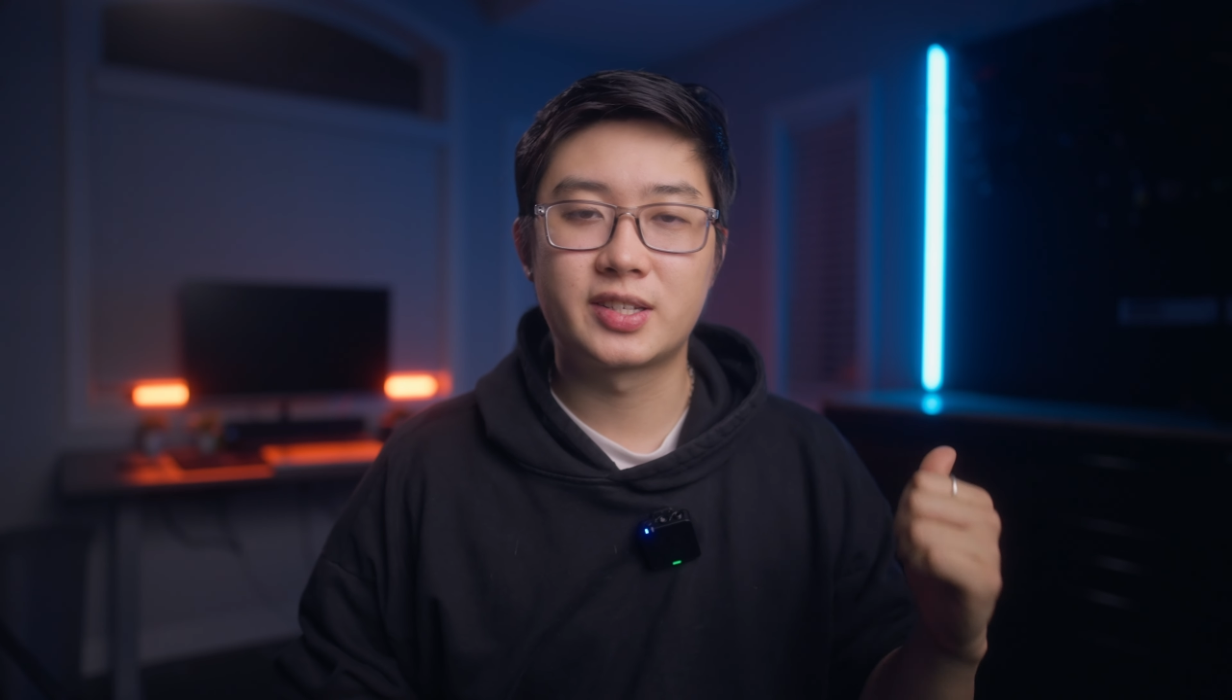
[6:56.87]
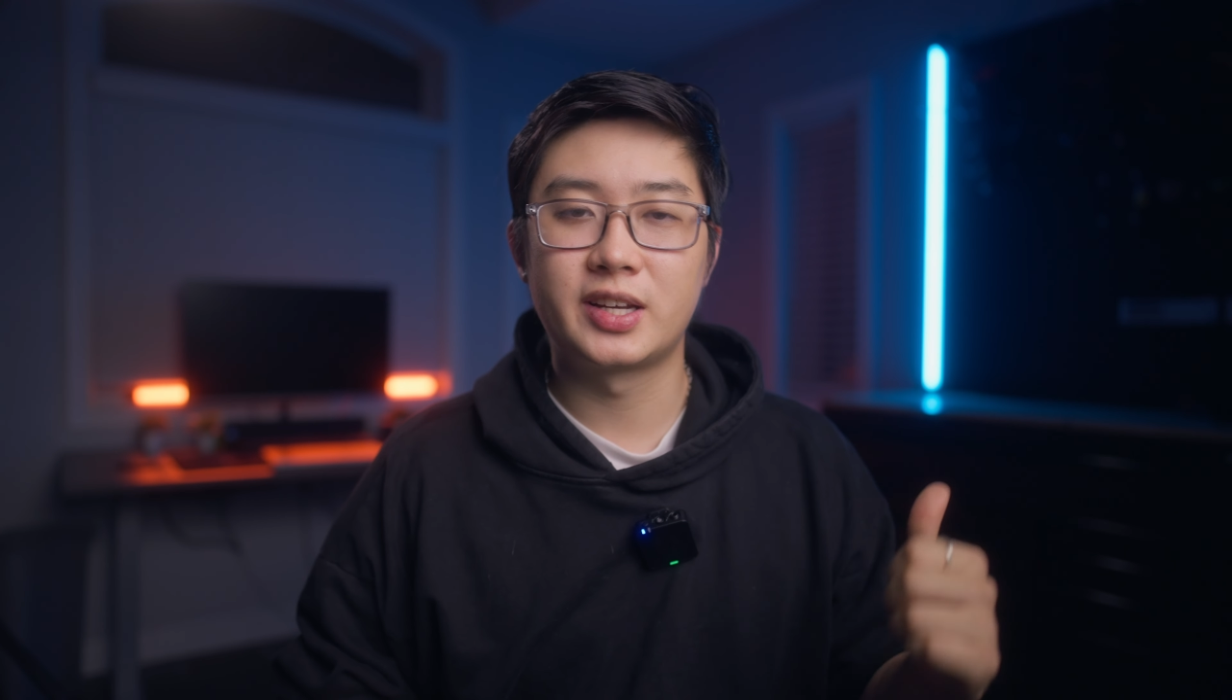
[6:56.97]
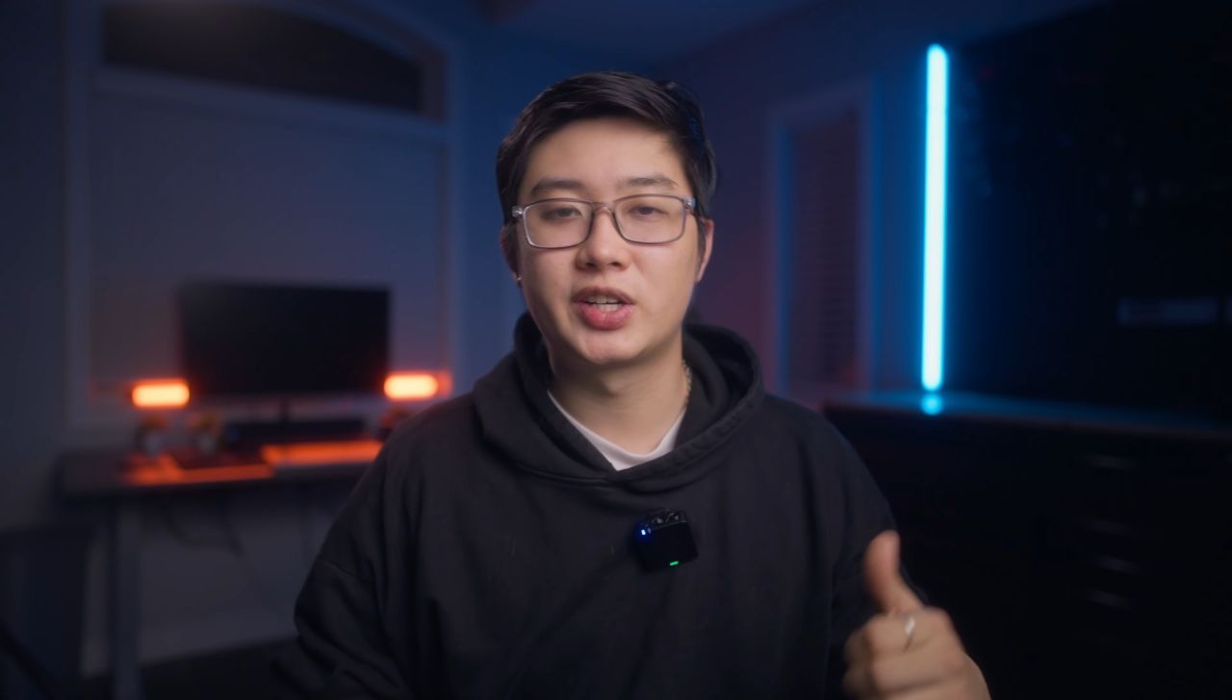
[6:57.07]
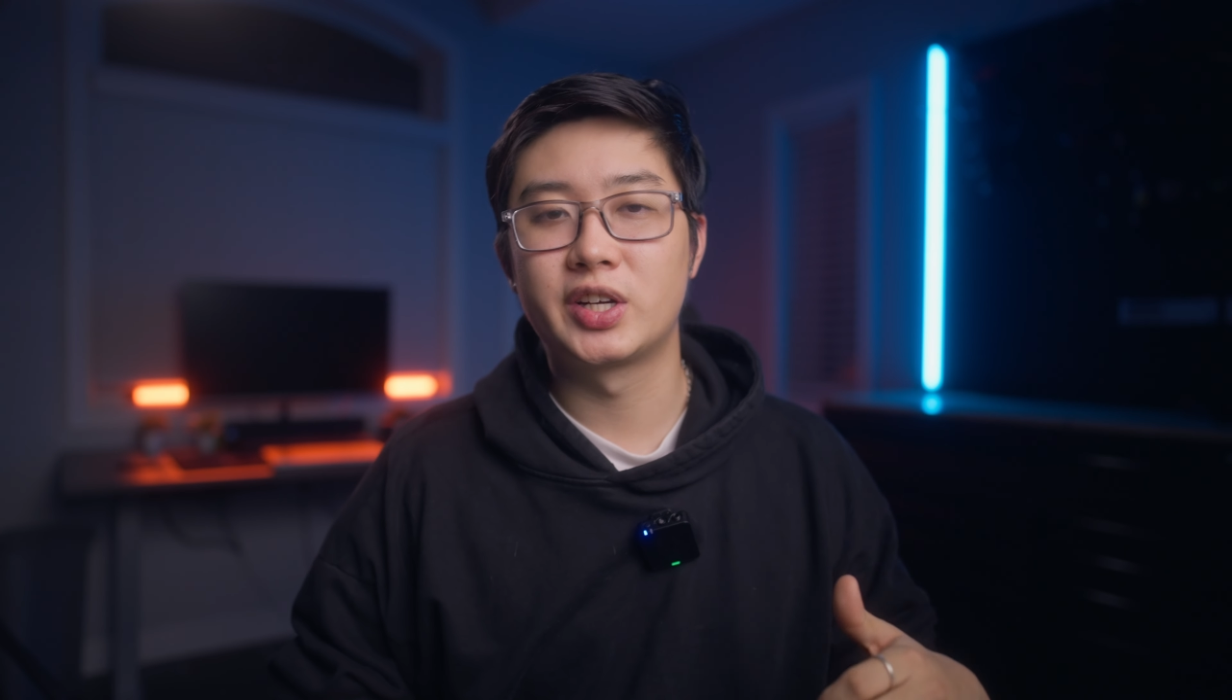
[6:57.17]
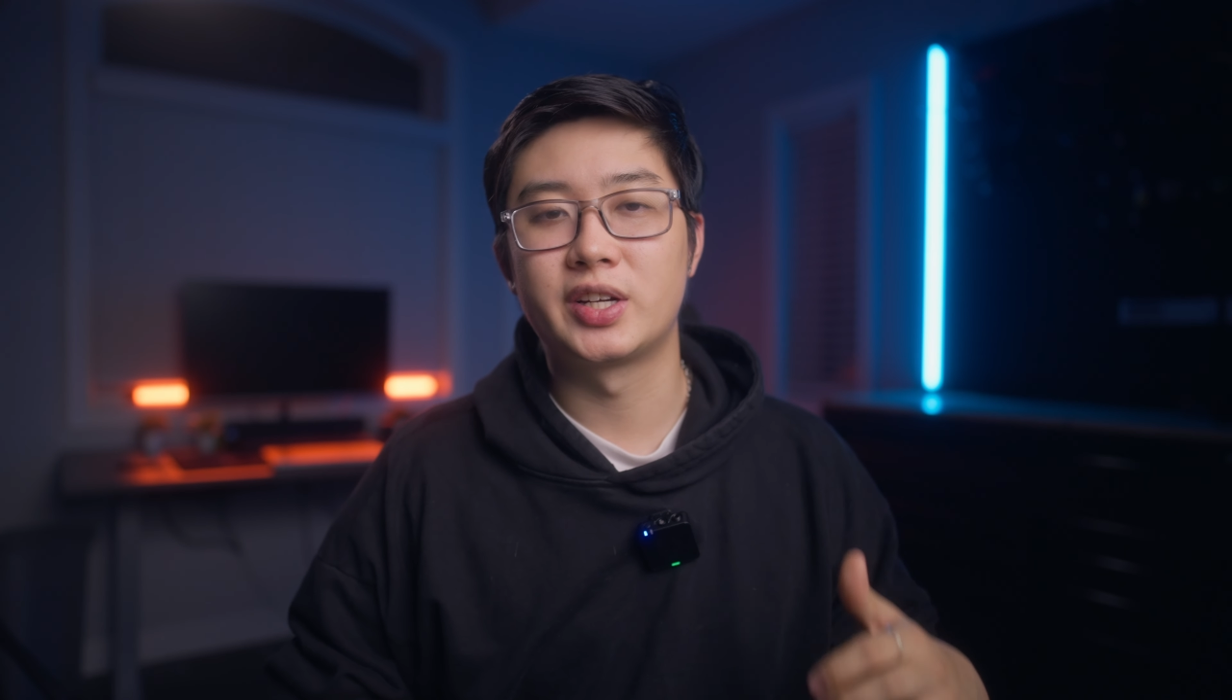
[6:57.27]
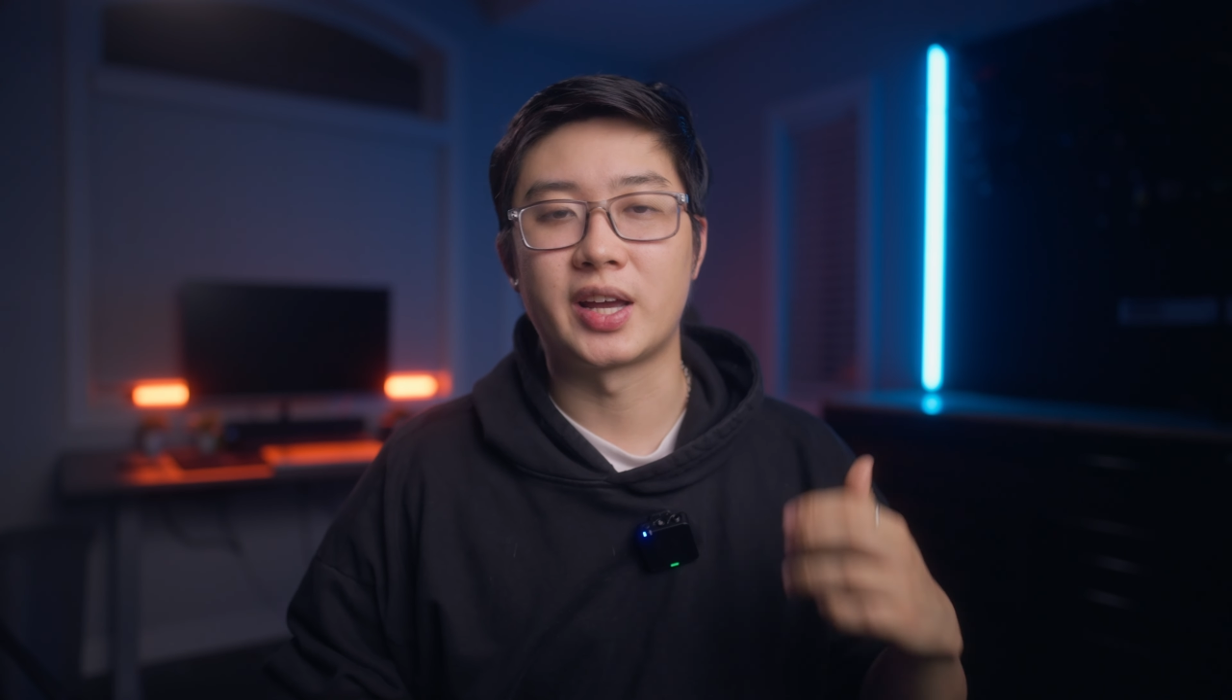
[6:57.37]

station